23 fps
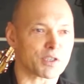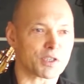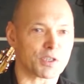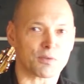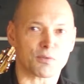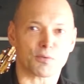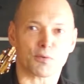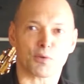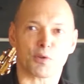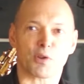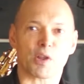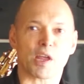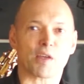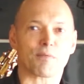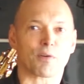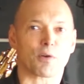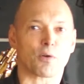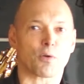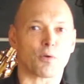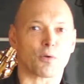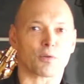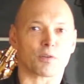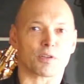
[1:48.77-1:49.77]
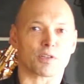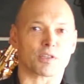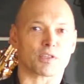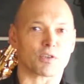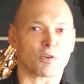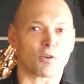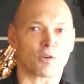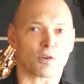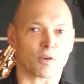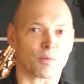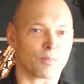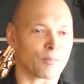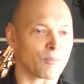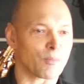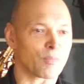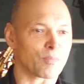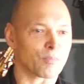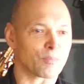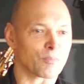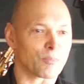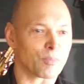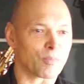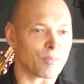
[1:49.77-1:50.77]
you never heard that song,
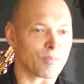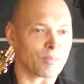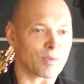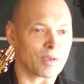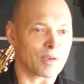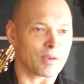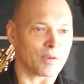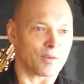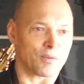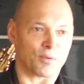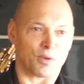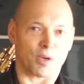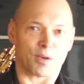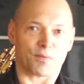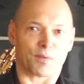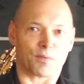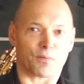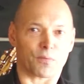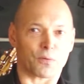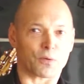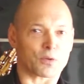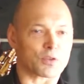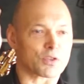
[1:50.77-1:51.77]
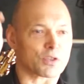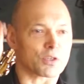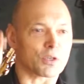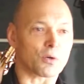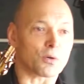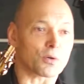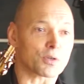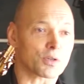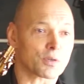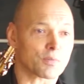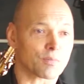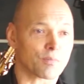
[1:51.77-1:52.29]
you have the first note,